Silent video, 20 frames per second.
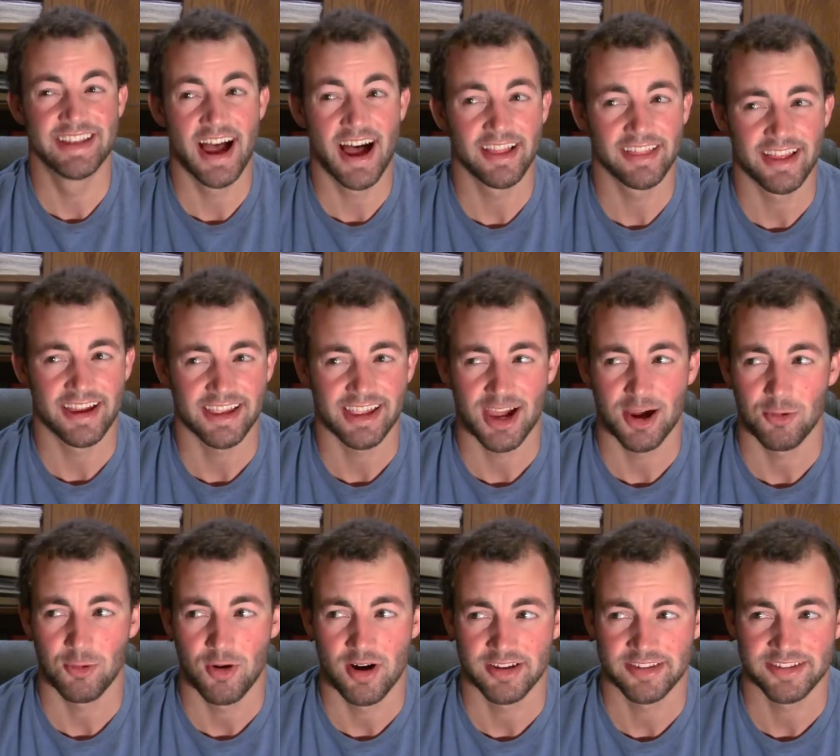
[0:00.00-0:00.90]
not like I
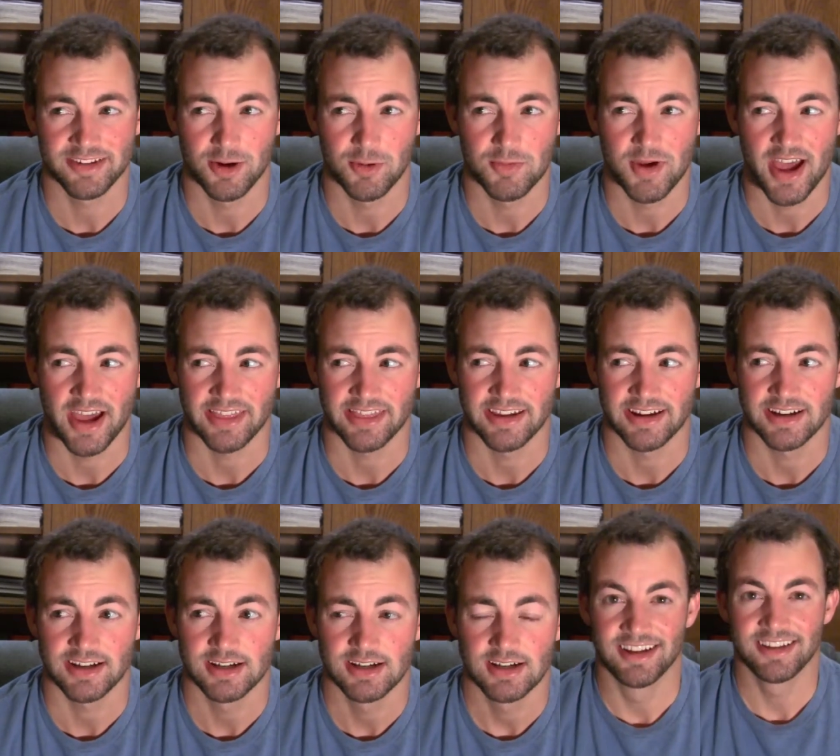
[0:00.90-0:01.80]
want to go back
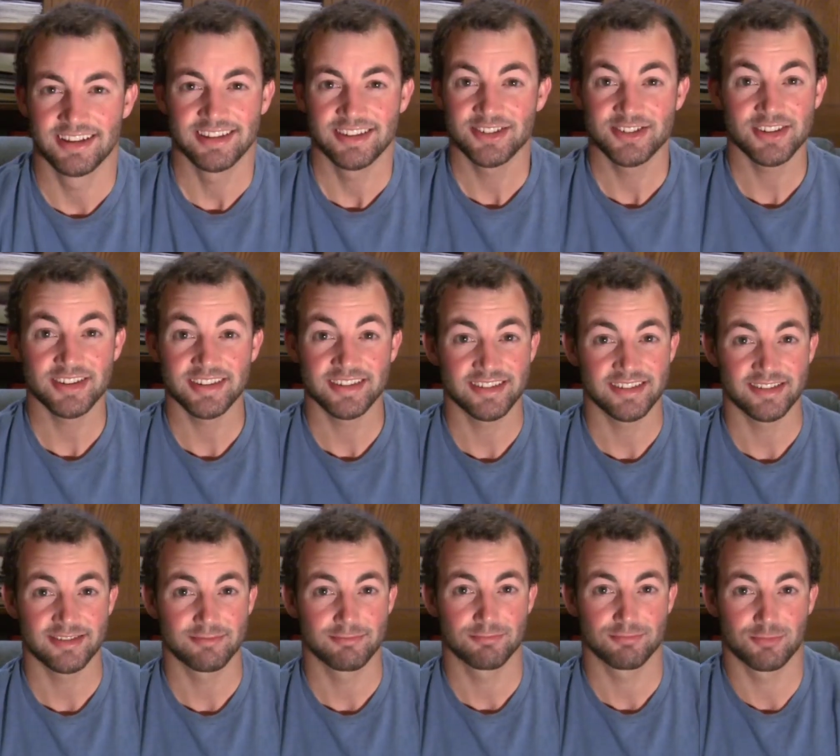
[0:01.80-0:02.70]
there. It's just,
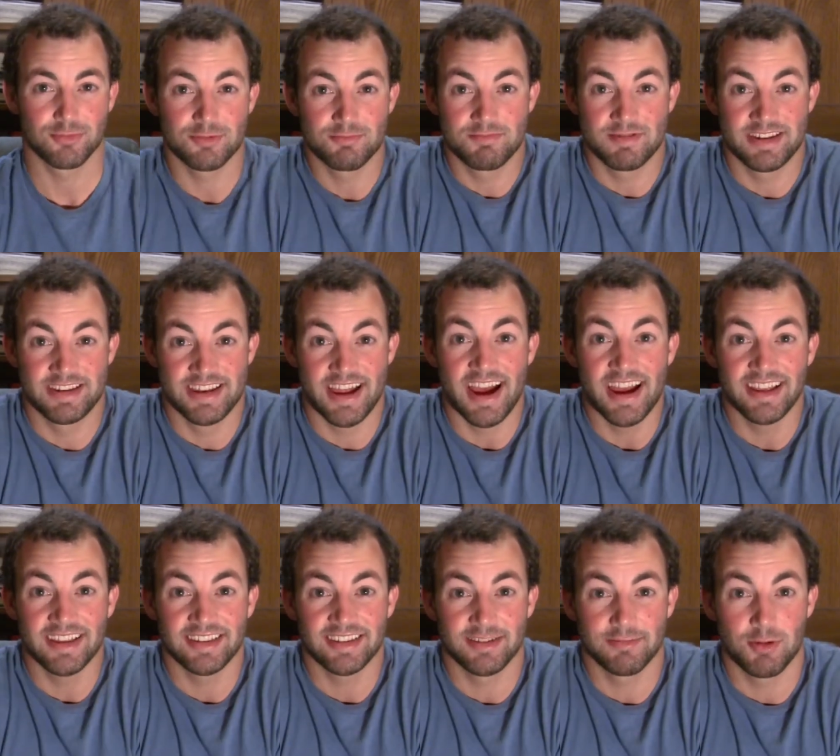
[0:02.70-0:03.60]
would be
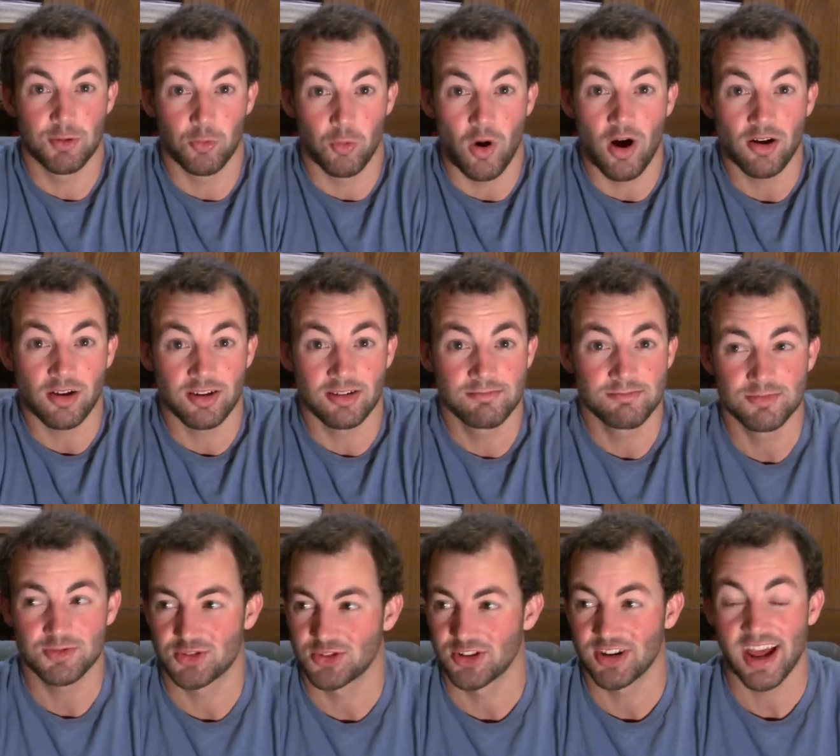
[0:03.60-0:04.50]
nice to be
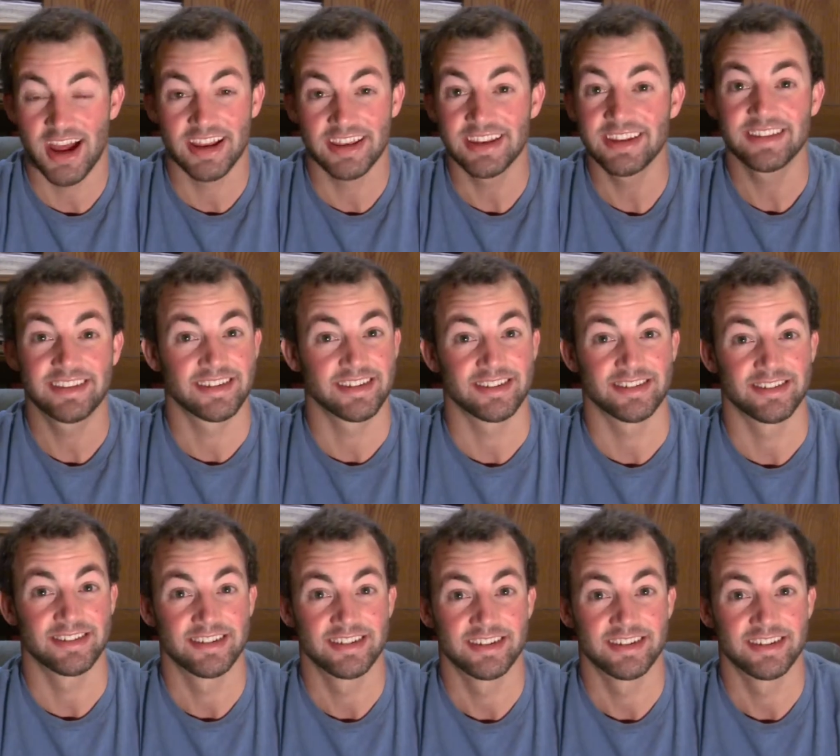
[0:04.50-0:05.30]
welcome should I need to.